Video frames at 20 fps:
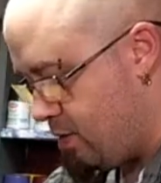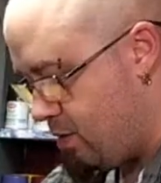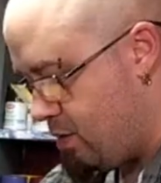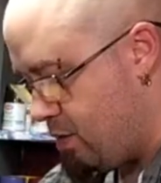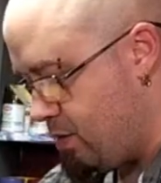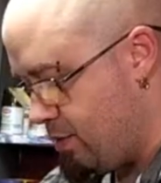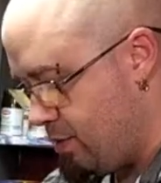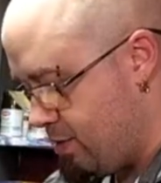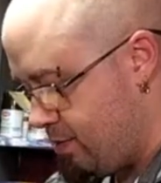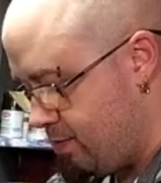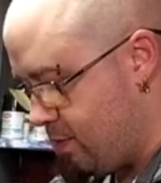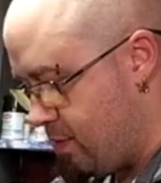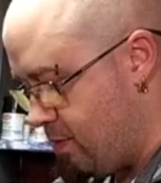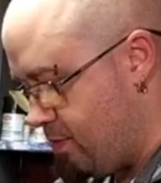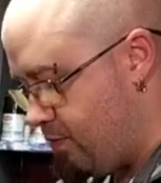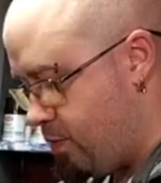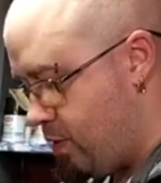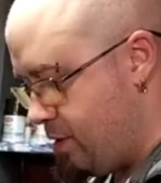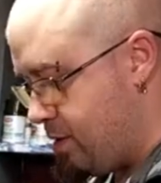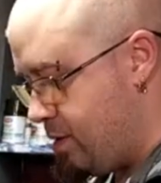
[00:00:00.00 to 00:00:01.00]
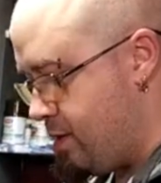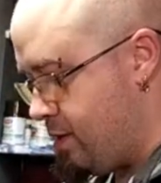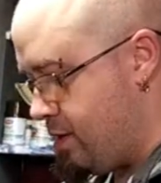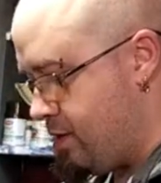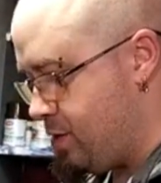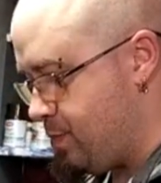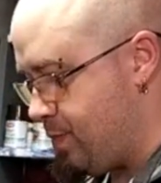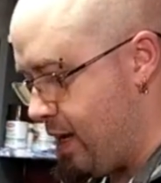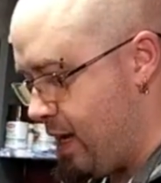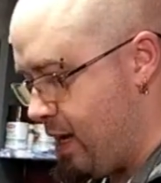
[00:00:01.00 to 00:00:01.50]
all the with
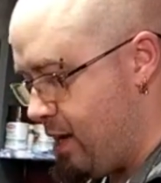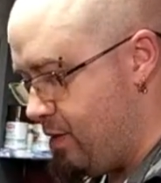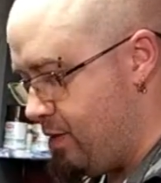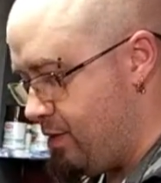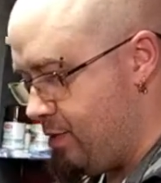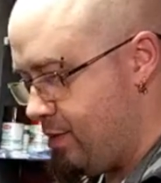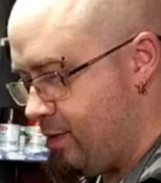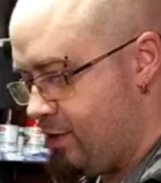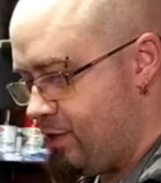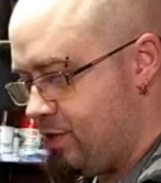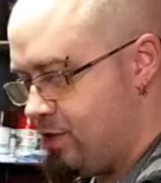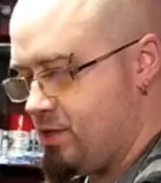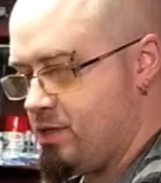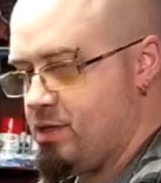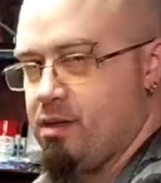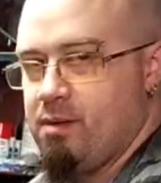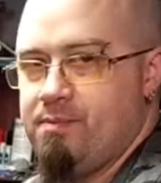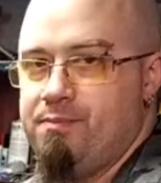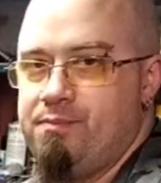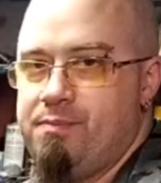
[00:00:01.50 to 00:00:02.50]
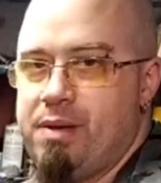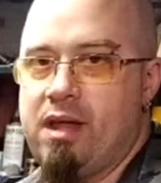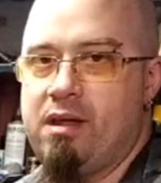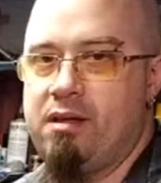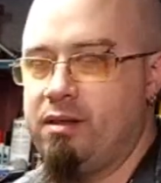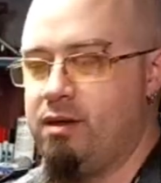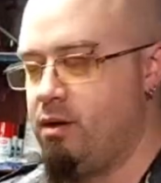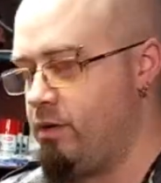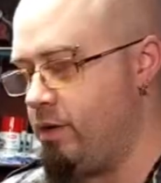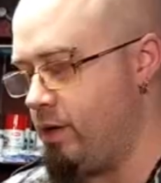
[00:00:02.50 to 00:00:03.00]
this panel. This is the panel
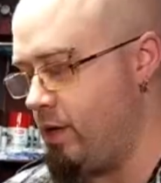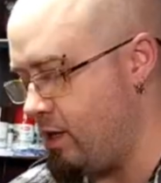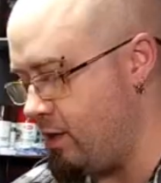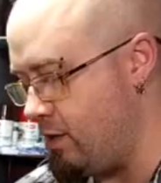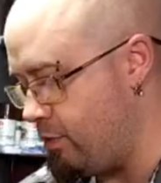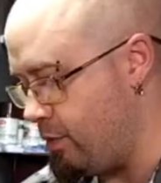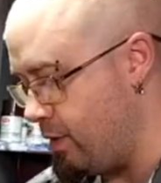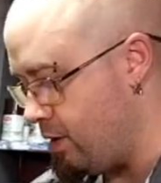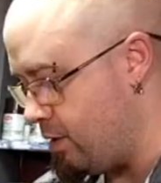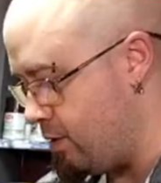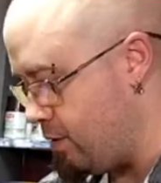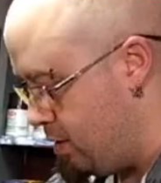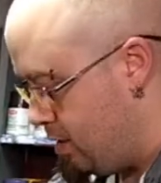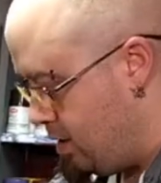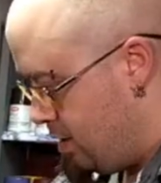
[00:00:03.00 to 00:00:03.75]
that already had the window.